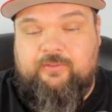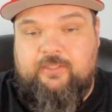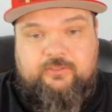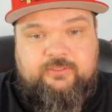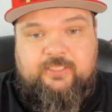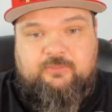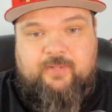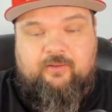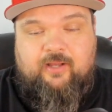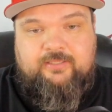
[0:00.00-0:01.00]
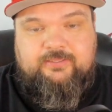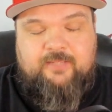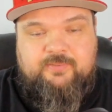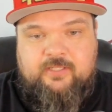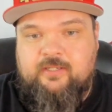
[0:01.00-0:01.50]
He understands route
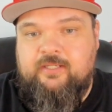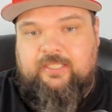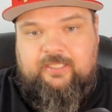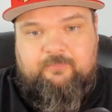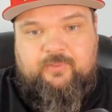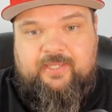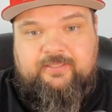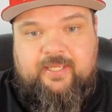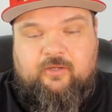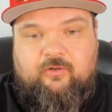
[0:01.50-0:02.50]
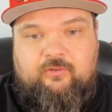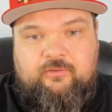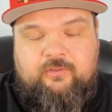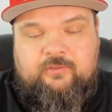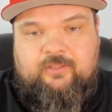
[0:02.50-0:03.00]
concepts. He can play nickel.